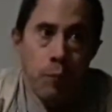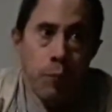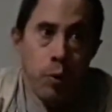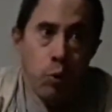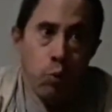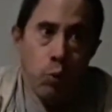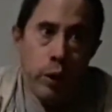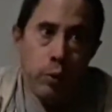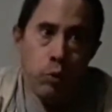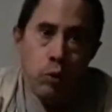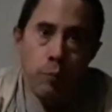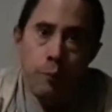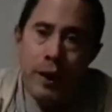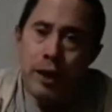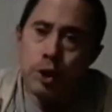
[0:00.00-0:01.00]
we will
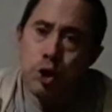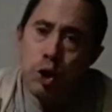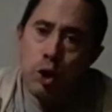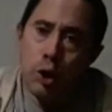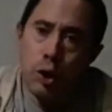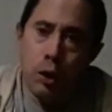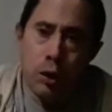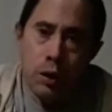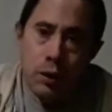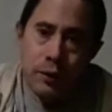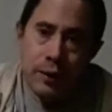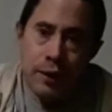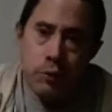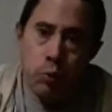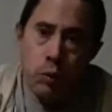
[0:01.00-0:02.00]
make sure
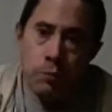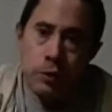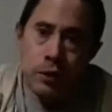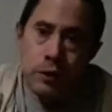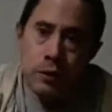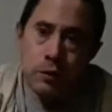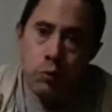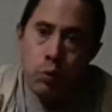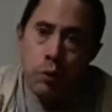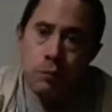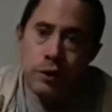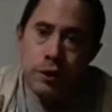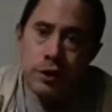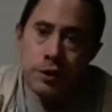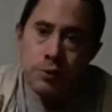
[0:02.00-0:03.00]
that the
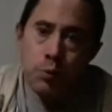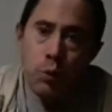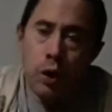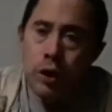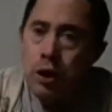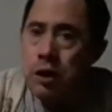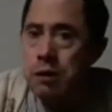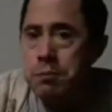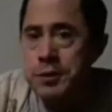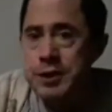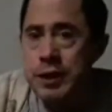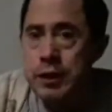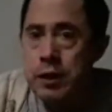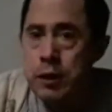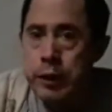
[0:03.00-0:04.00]
woman is
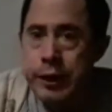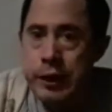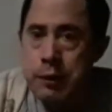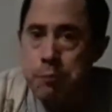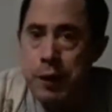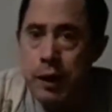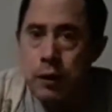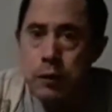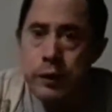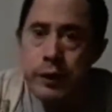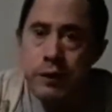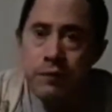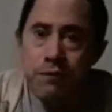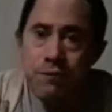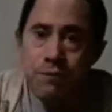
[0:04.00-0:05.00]
100% clean
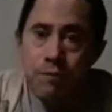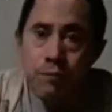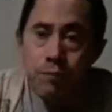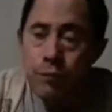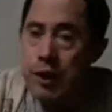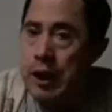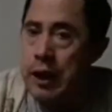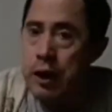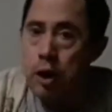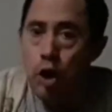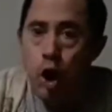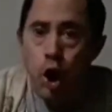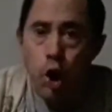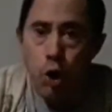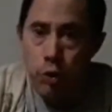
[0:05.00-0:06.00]
medically and
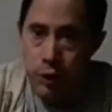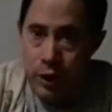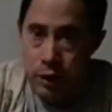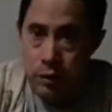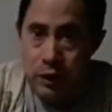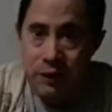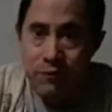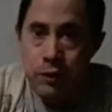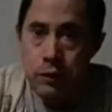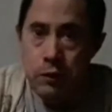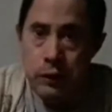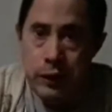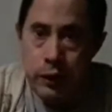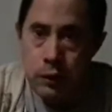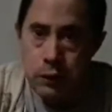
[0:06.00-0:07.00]
all that, even
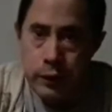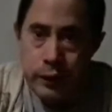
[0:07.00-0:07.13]
legally.